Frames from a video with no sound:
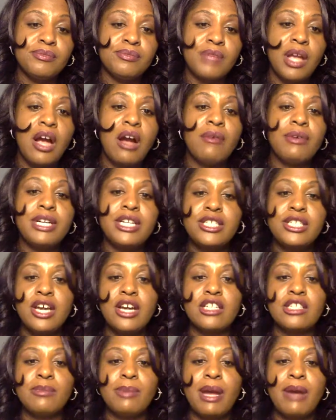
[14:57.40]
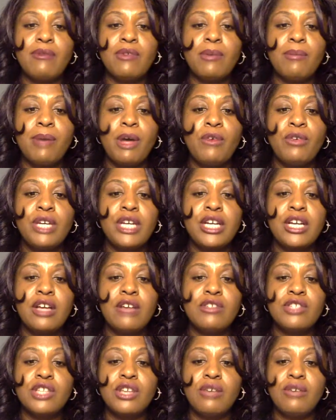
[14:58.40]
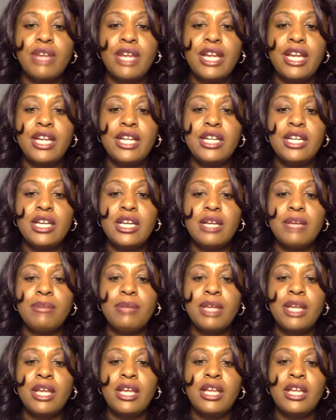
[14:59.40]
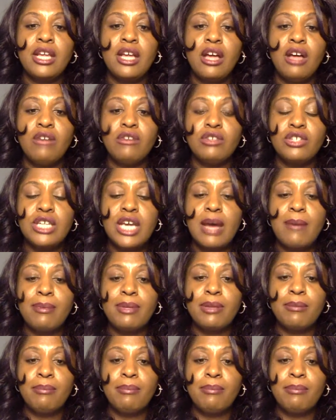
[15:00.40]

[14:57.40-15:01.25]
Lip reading: I already talked about Ramona and Ghost going to end up on top of the